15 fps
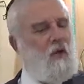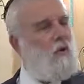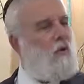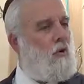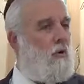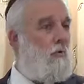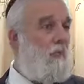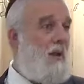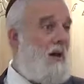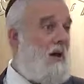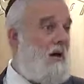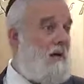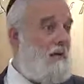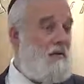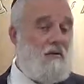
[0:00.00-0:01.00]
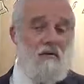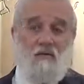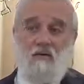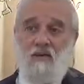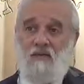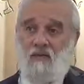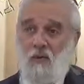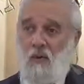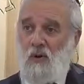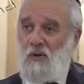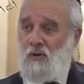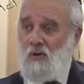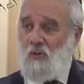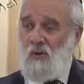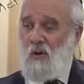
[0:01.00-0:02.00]
Chokhmah if He
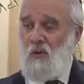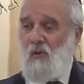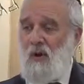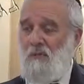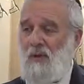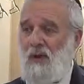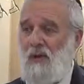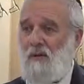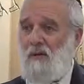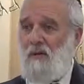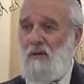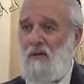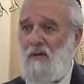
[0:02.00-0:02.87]
wants to in 1 minute.